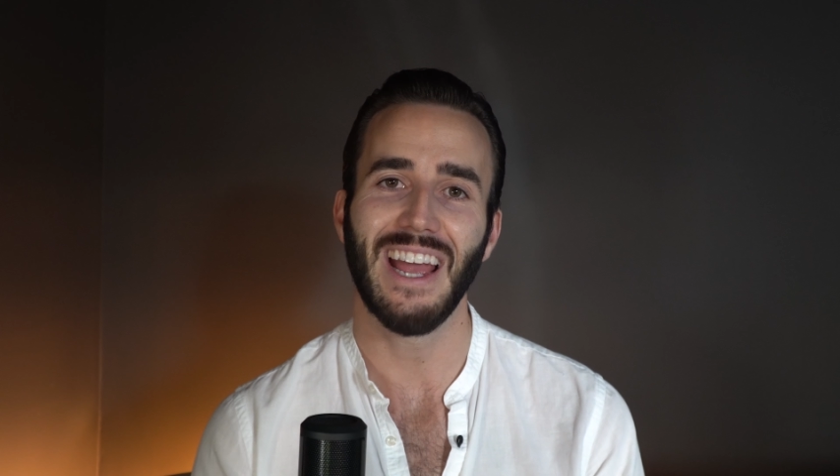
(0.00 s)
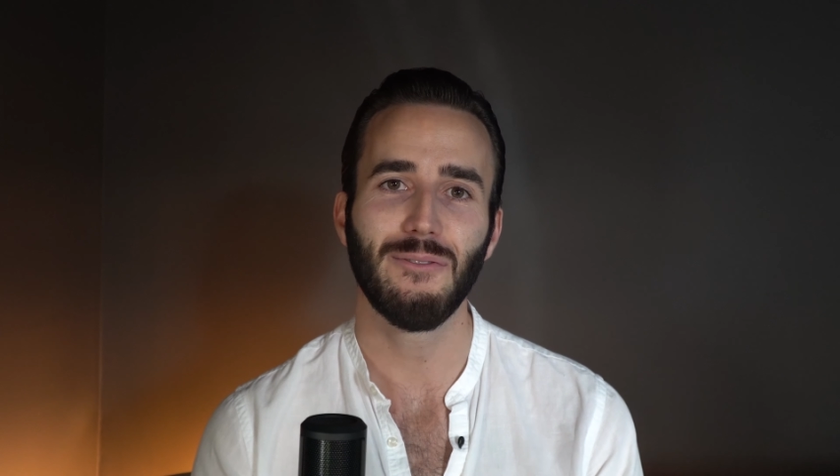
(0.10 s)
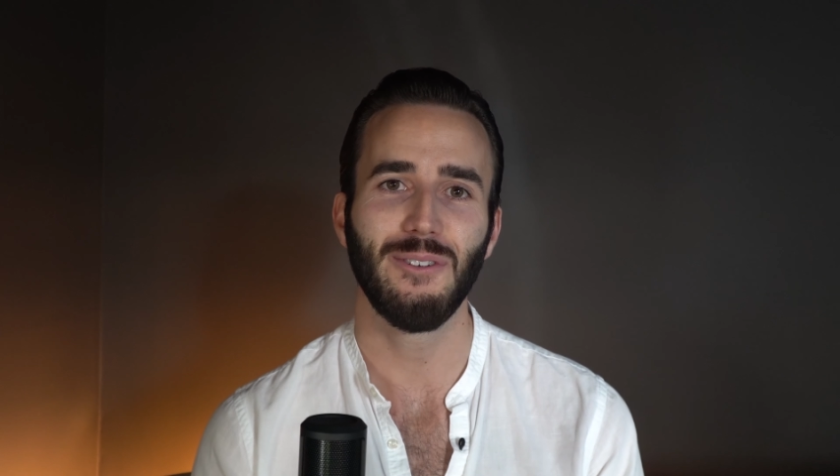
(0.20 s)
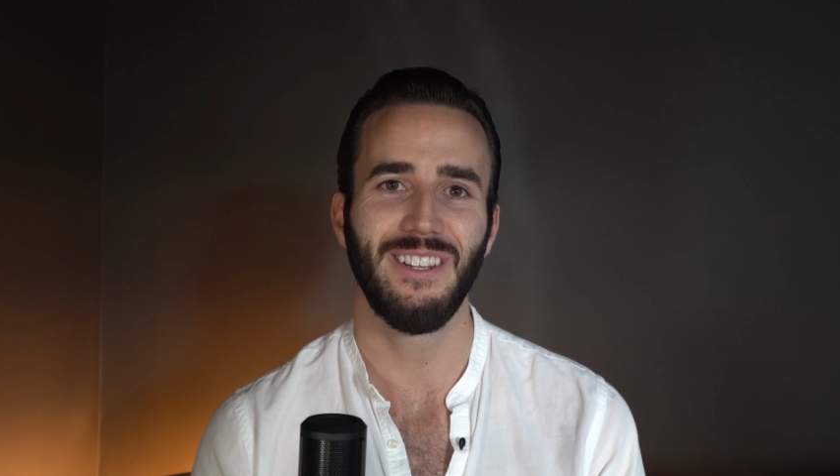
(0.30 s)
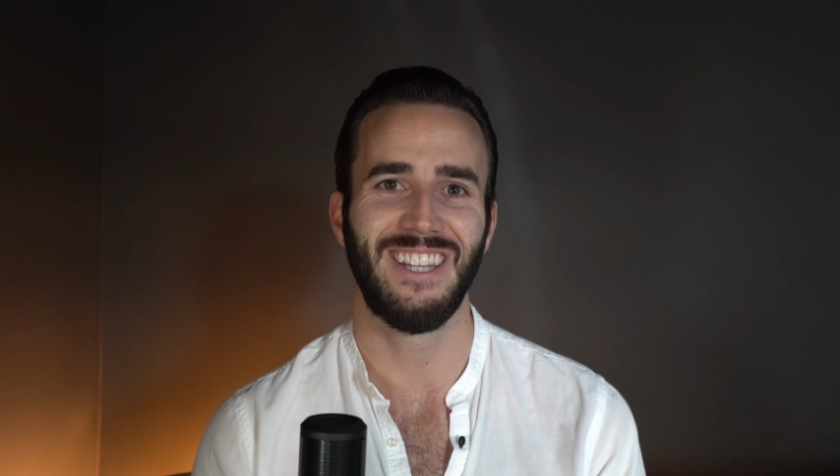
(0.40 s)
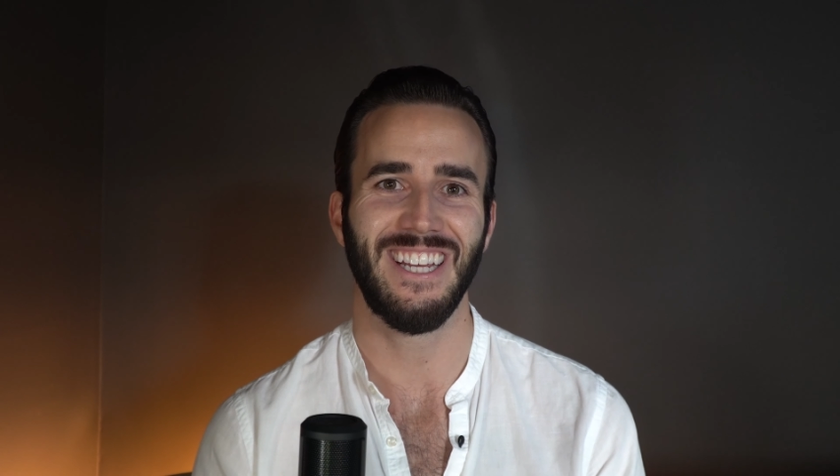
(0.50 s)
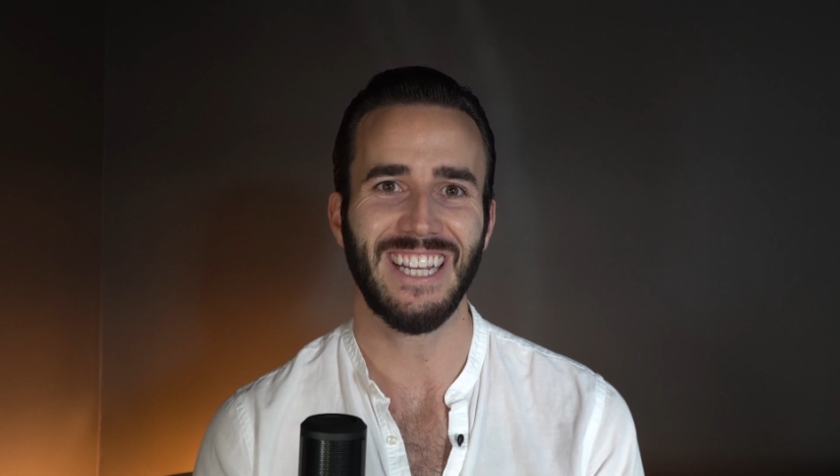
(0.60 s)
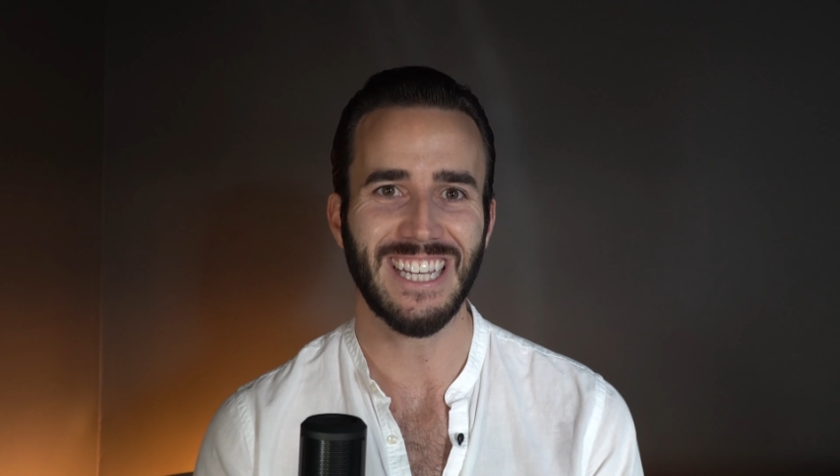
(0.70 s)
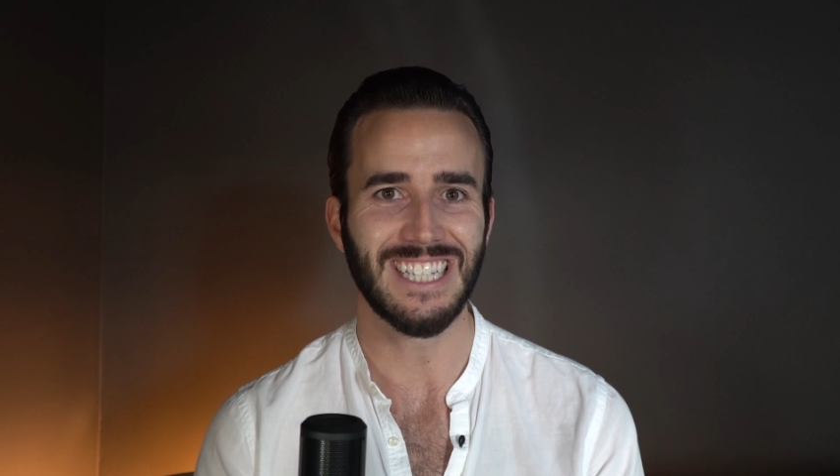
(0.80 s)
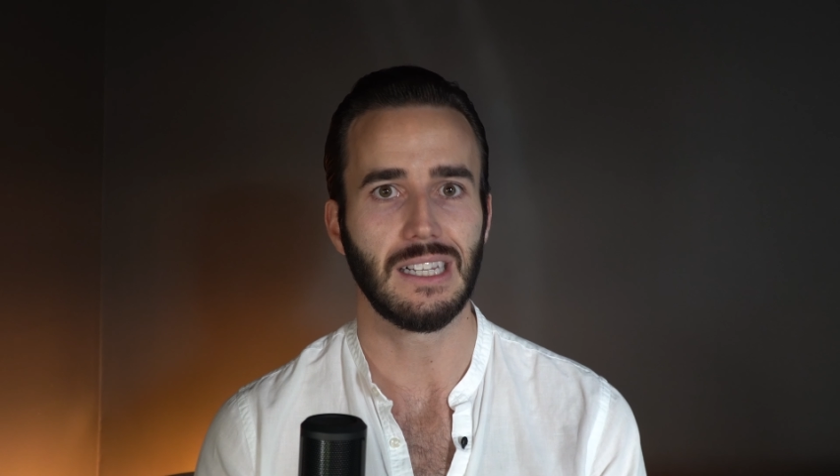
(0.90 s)

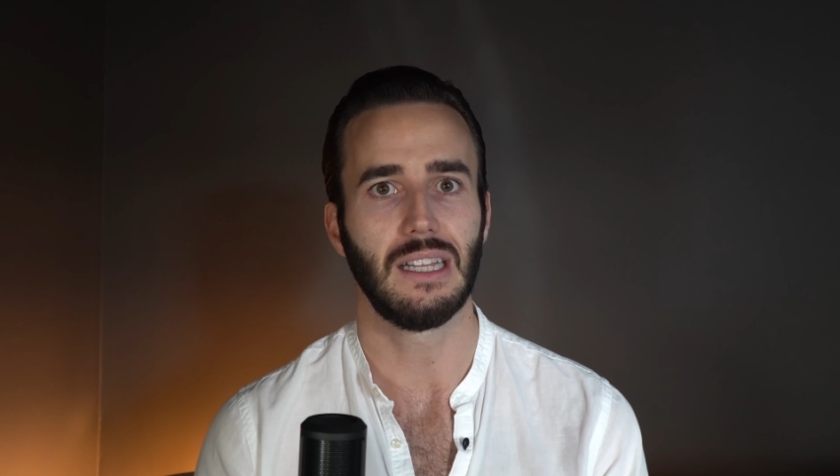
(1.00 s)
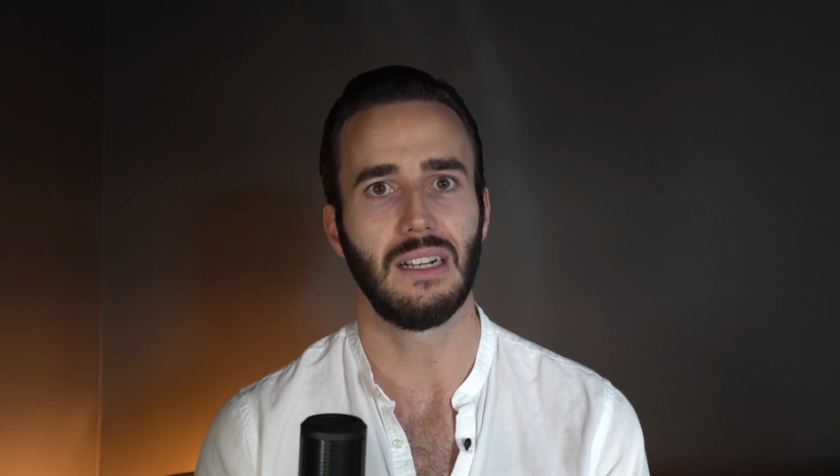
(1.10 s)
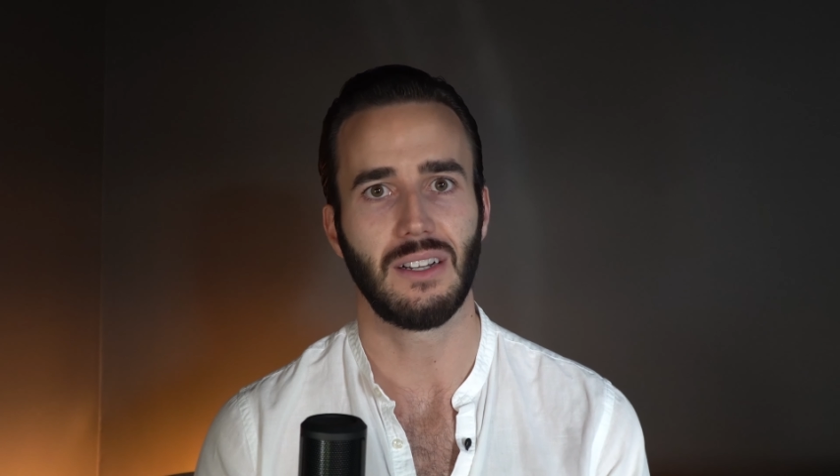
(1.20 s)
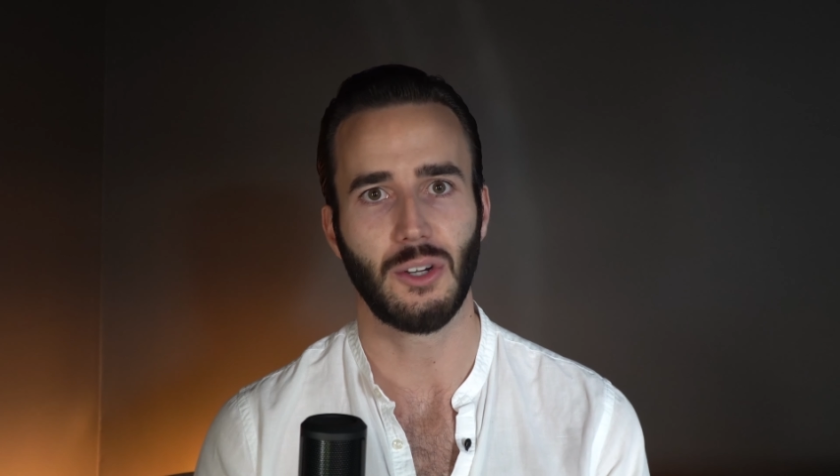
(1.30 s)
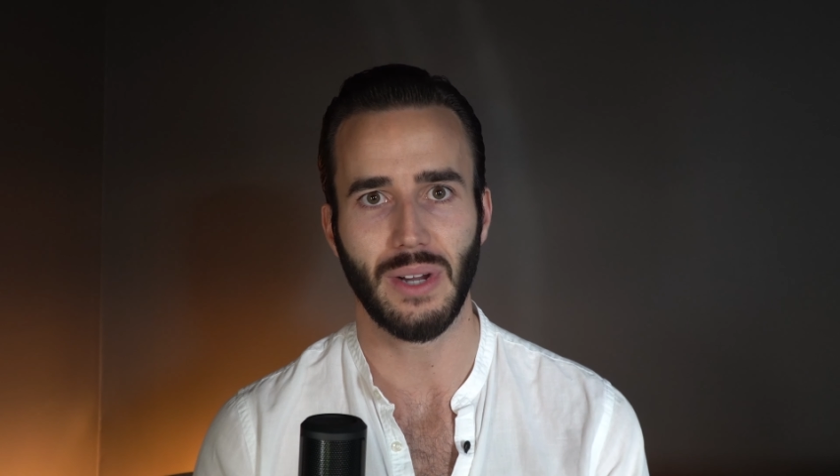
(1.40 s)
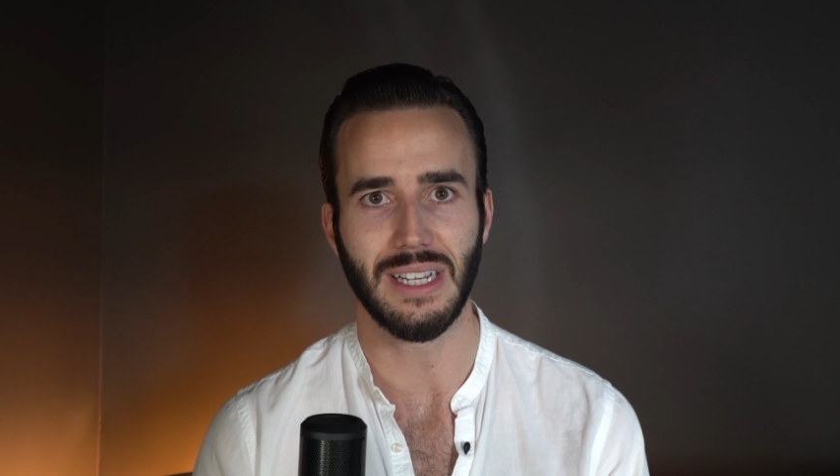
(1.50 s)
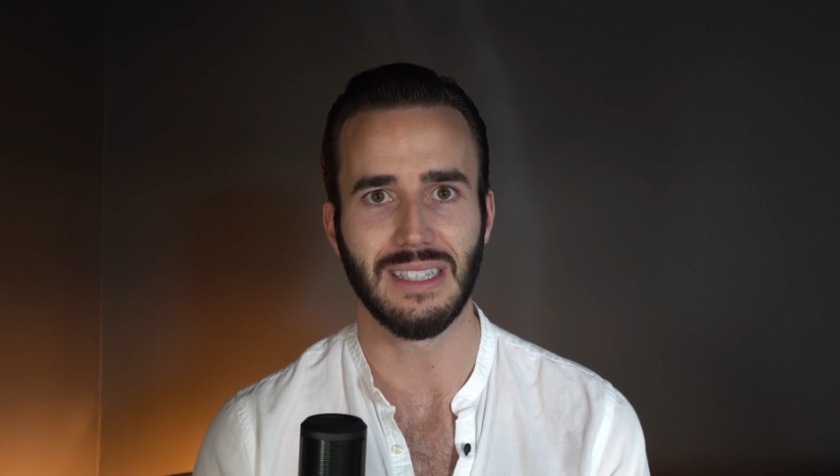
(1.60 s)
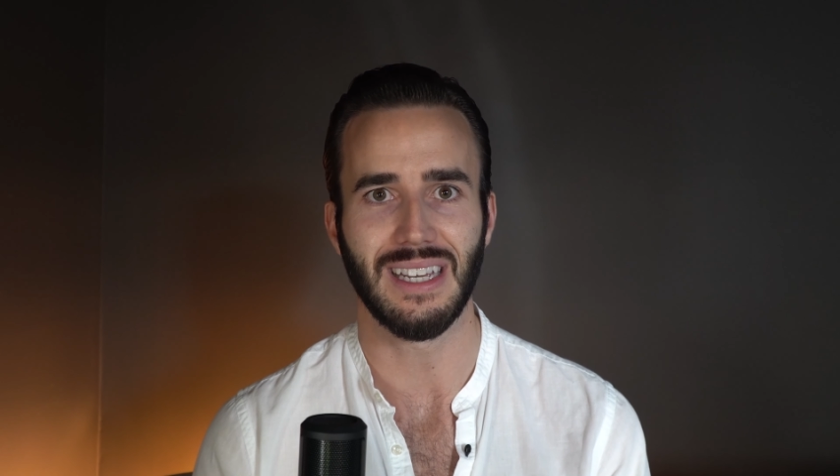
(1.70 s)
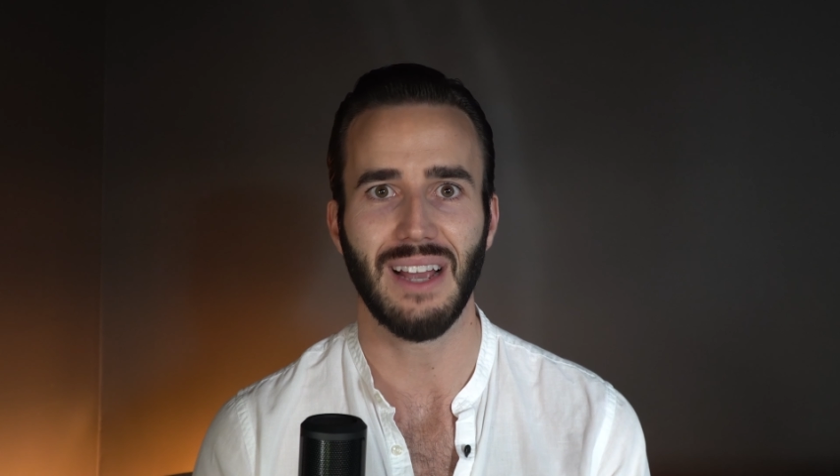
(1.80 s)
Everything is a little crazy.